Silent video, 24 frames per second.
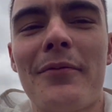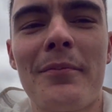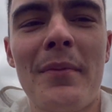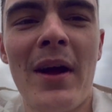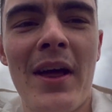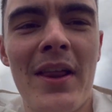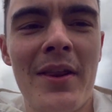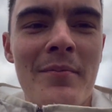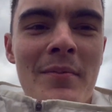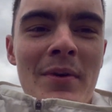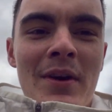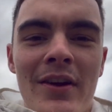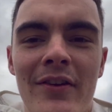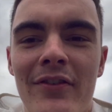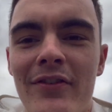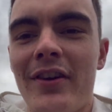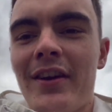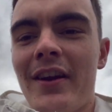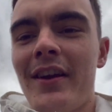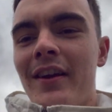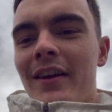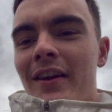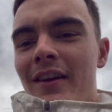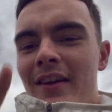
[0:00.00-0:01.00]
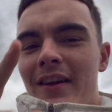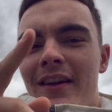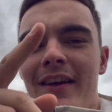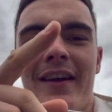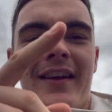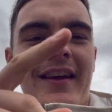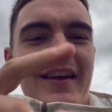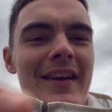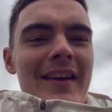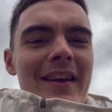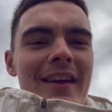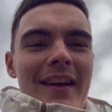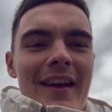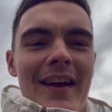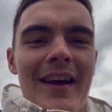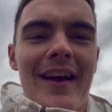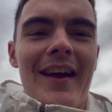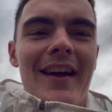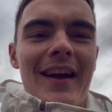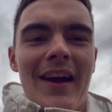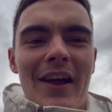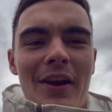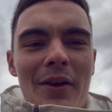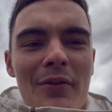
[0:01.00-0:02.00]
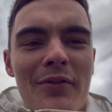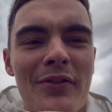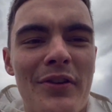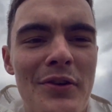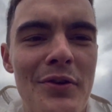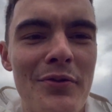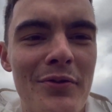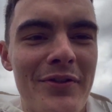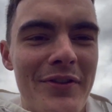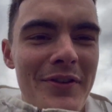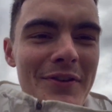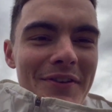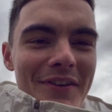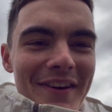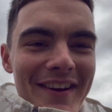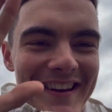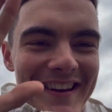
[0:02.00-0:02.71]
man of the match. And I'll see you soon.